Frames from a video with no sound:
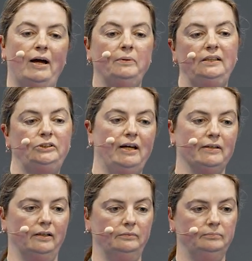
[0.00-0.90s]
chat with each
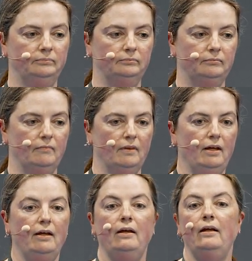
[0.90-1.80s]
other.
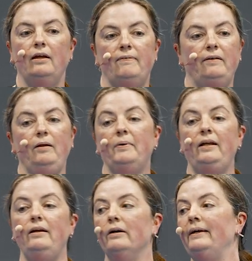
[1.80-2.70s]
If
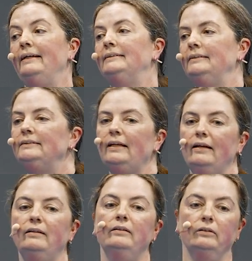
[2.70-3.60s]
anybody here isn't
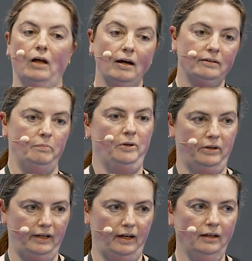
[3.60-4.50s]
in the law
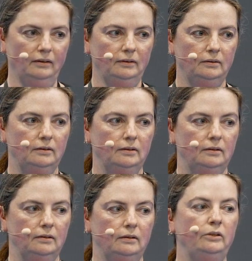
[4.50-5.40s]
community,
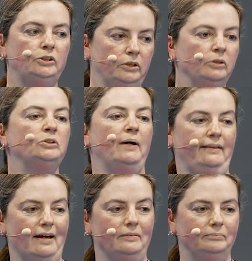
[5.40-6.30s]
you should go join
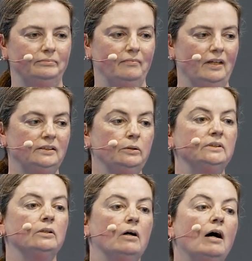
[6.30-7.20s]
that. So
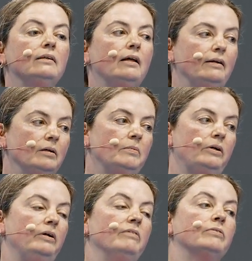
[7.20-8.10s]
it's our online
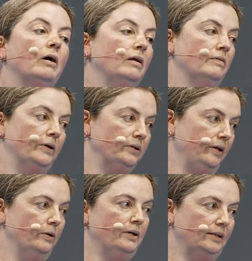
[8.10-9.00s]
community for all of our
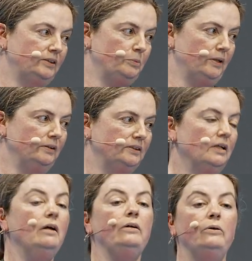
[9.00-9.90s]
Clio customers.
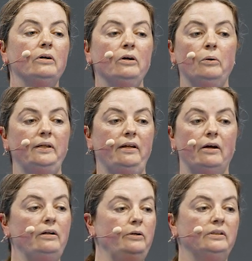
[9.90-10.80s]
You can go in
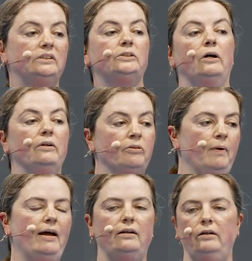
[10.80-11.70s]
there and you could start a
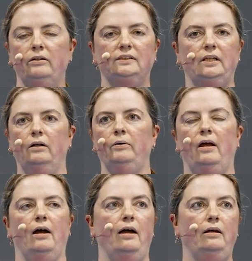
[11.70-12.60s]
thread and you could say,
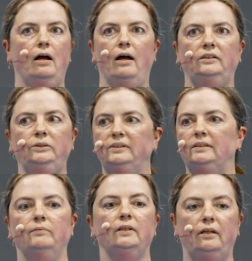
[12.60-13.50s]
okay, I, I do
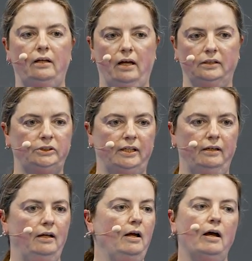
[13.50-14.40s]
civil
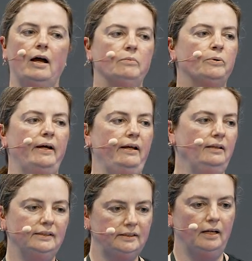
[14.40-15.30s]
litigation. I'm creating this